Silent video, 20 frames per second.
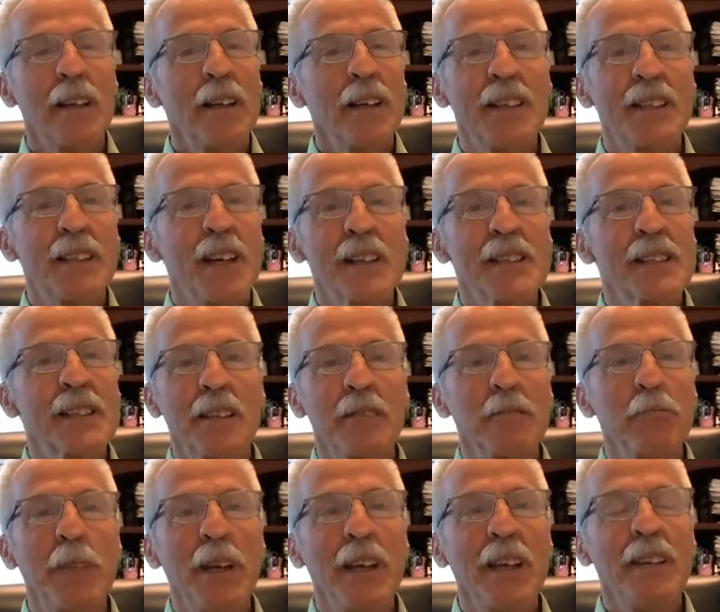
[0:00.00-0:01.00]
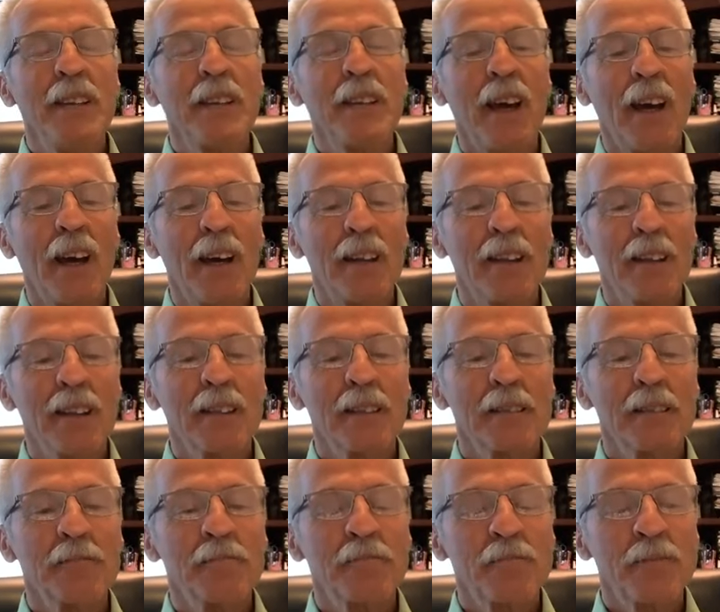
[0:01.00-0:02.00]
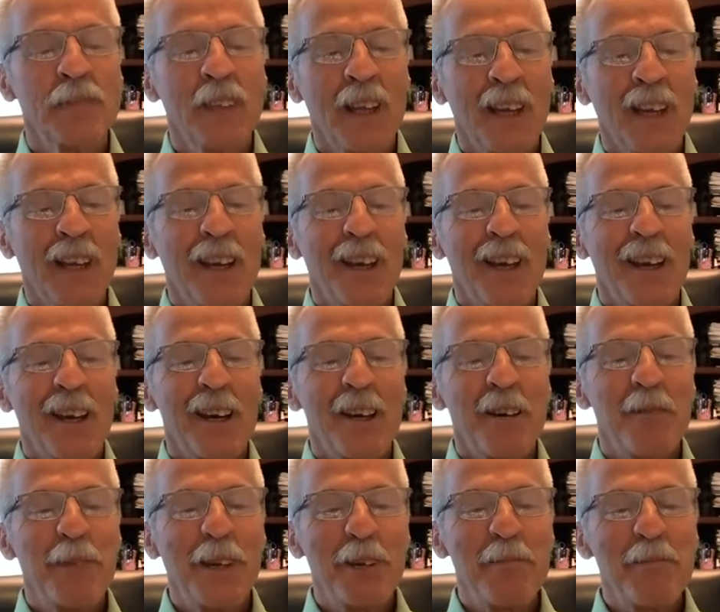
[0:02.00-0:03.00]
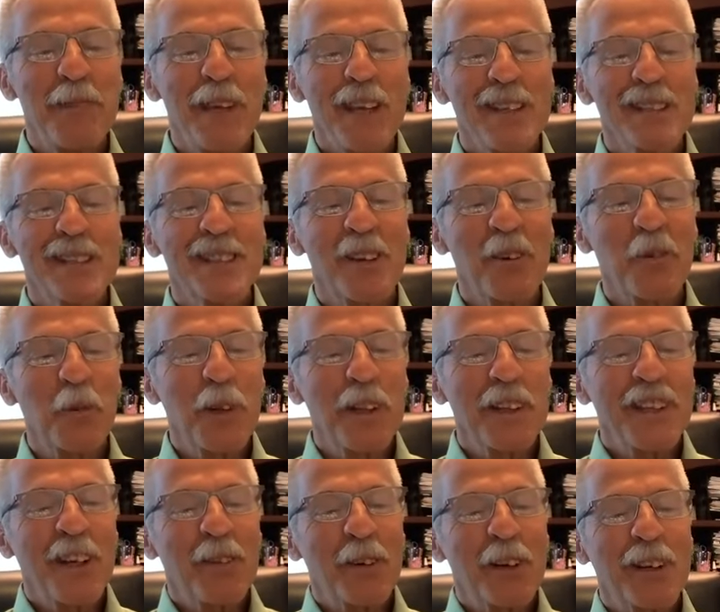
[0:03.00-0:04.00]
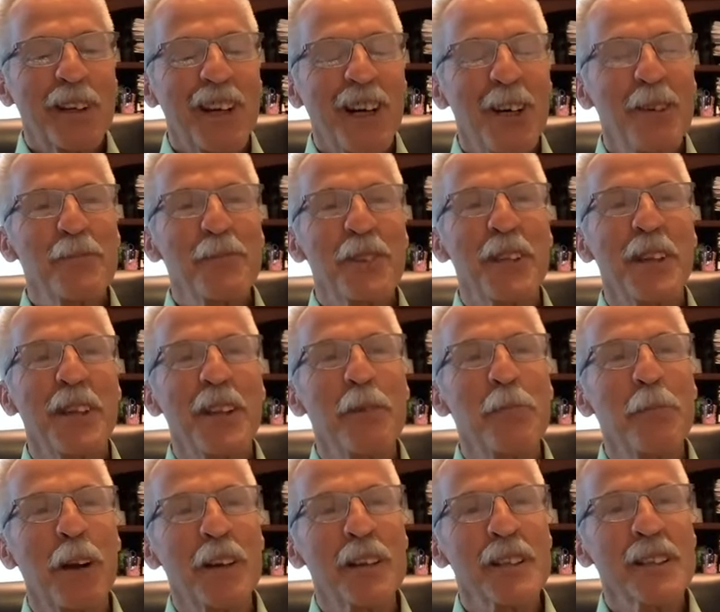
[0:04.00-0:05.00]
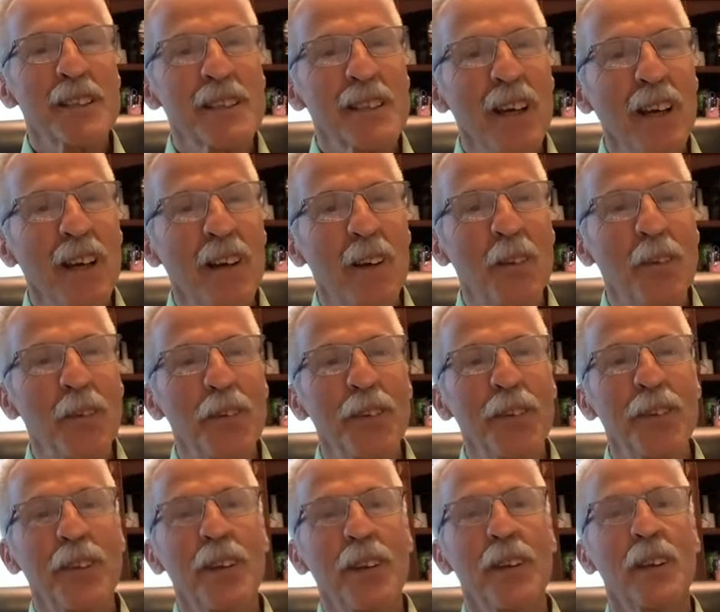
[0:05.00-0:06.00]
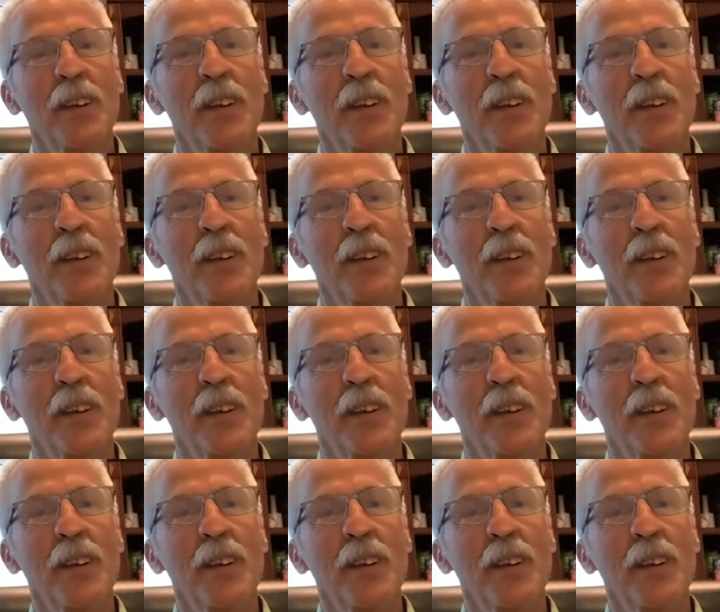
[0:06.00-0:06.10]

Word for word: It doesn't mean that. But it means that we'll never come to them ourselves